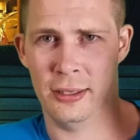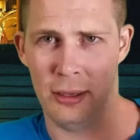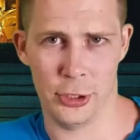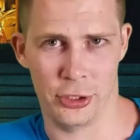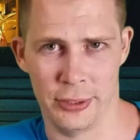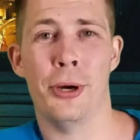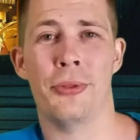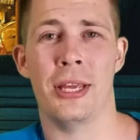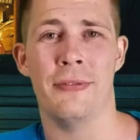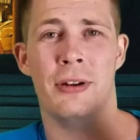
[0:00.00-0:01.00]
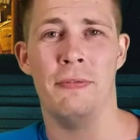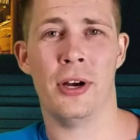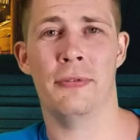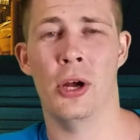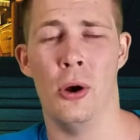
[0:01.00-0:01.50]
imagery. Both even
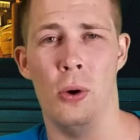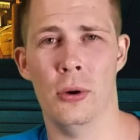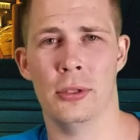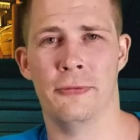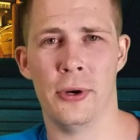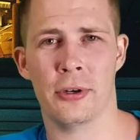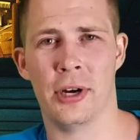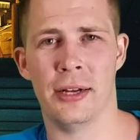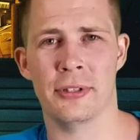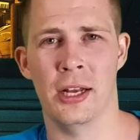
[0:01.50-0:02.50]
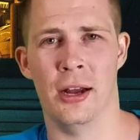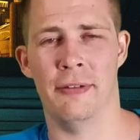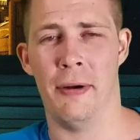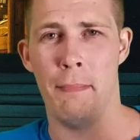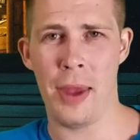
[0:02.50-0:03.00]
involve old photographs of
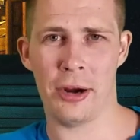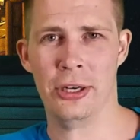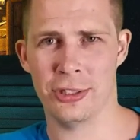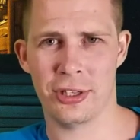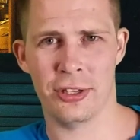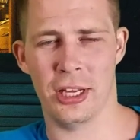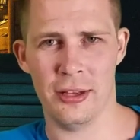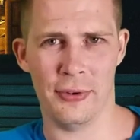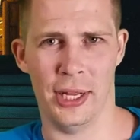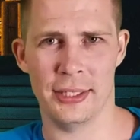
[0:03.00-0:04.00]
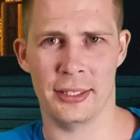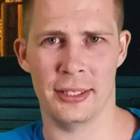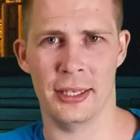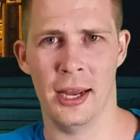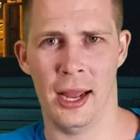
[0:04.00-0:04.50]
a marriage to the evil
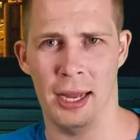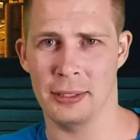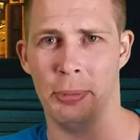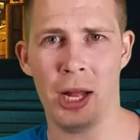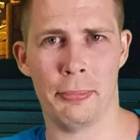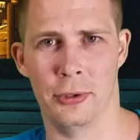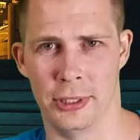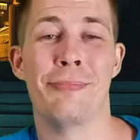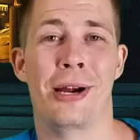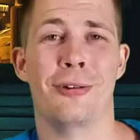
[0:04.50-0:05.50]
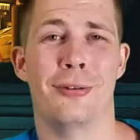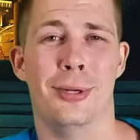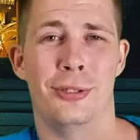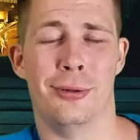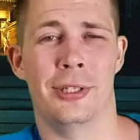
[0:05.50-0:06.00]
entity as a plot point.
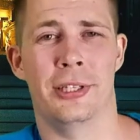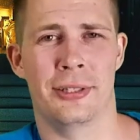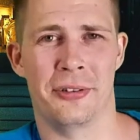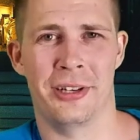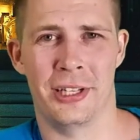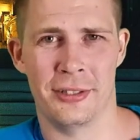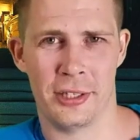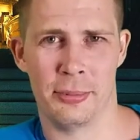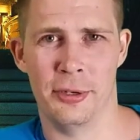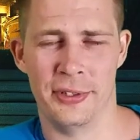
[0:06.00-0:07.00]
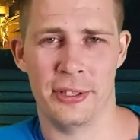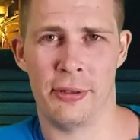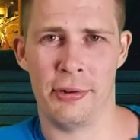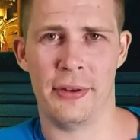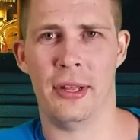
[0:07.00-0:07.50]
Paranormal told its story in 6 movies. 3 of